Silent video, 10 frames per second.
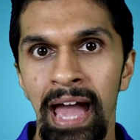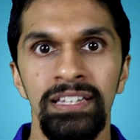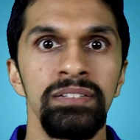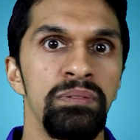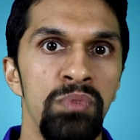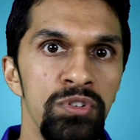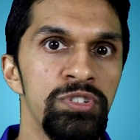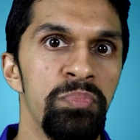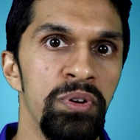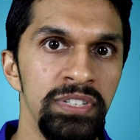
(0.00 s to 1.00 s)
adding more
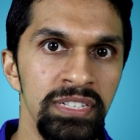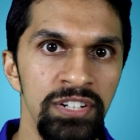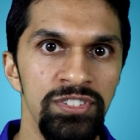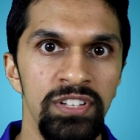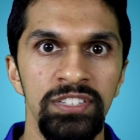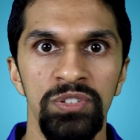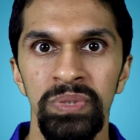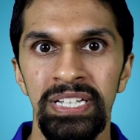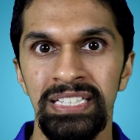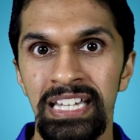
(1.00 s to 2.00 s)
supporting electrolyte,
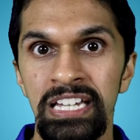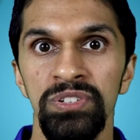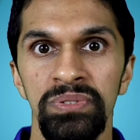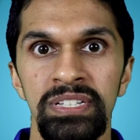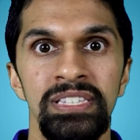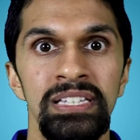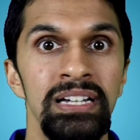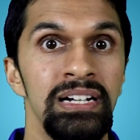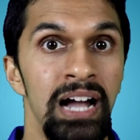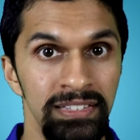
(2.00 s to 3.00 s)
we can increase
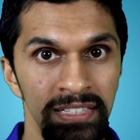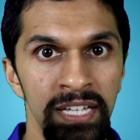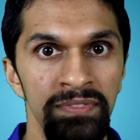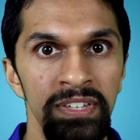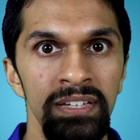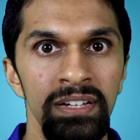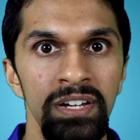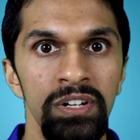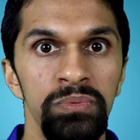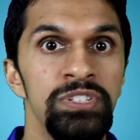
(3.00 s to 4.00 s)
the conductivity,
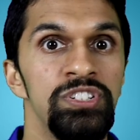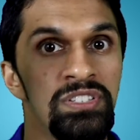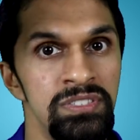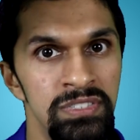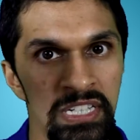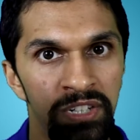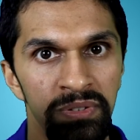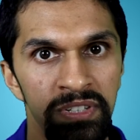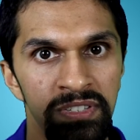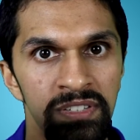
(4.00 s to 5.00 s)
which
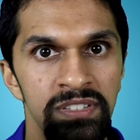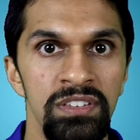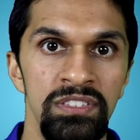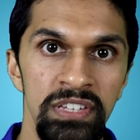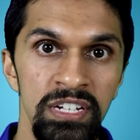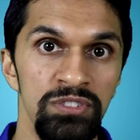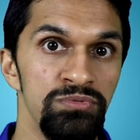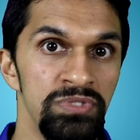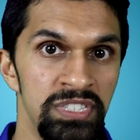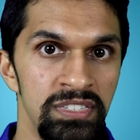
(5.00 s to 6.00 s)
decreases the
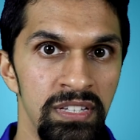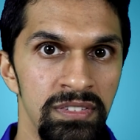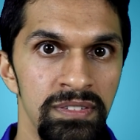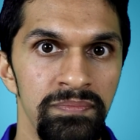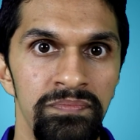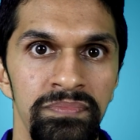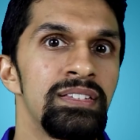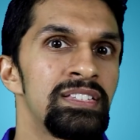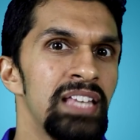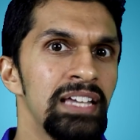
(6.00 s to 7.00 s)
resistance.
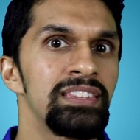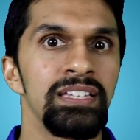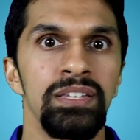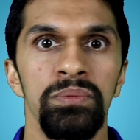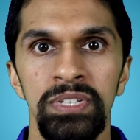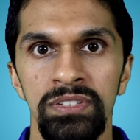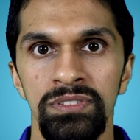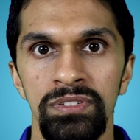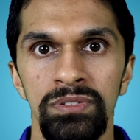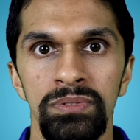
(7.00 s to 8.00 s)
The second thing that we can
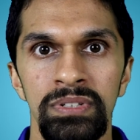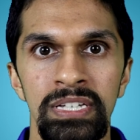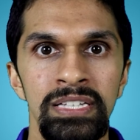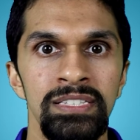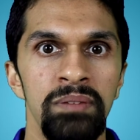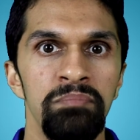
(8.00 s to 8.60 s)
do is